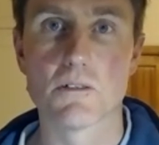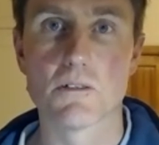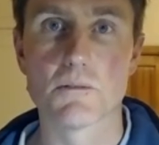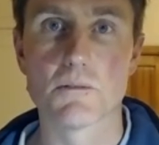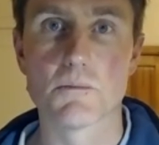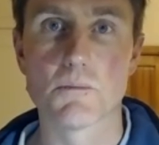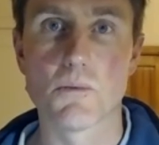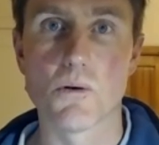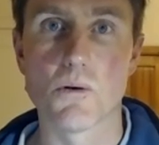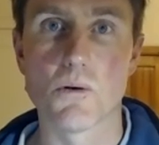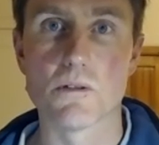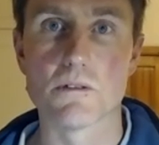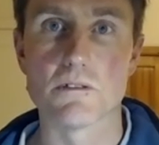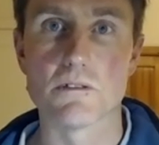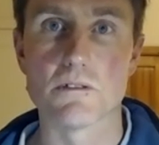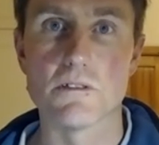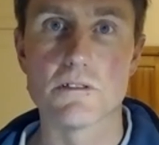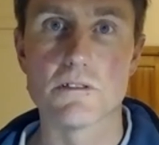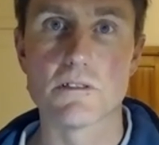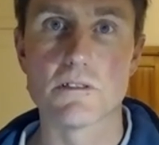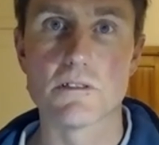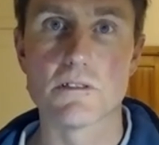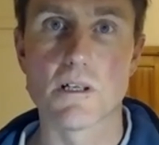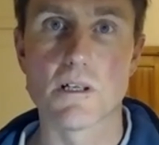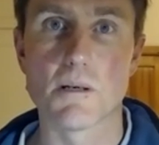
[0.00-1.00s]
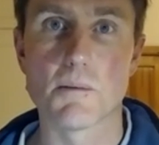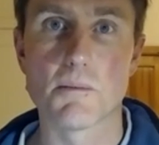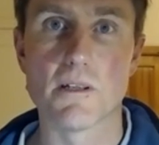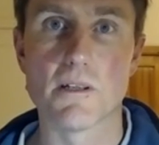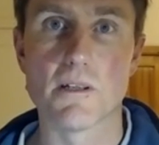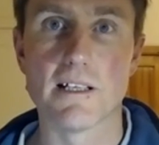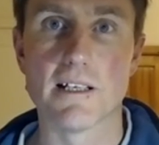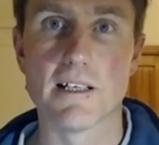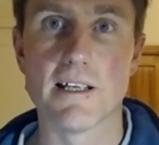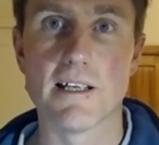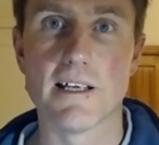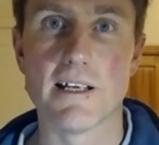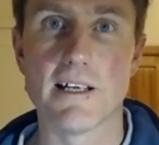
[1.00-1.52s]
Pause at the top of the
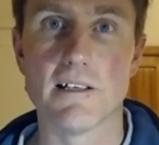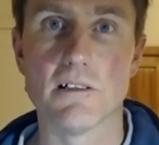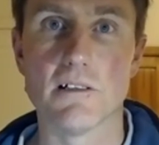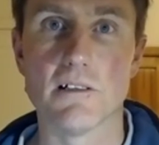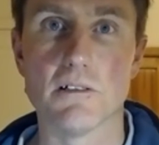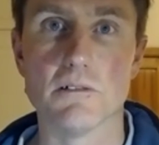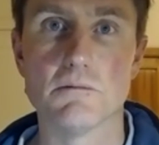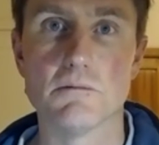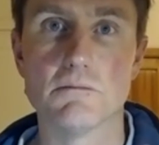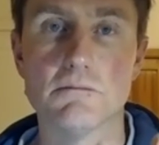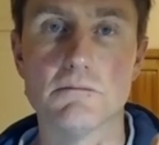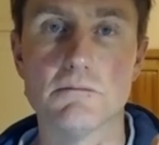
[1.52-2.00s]
inhale.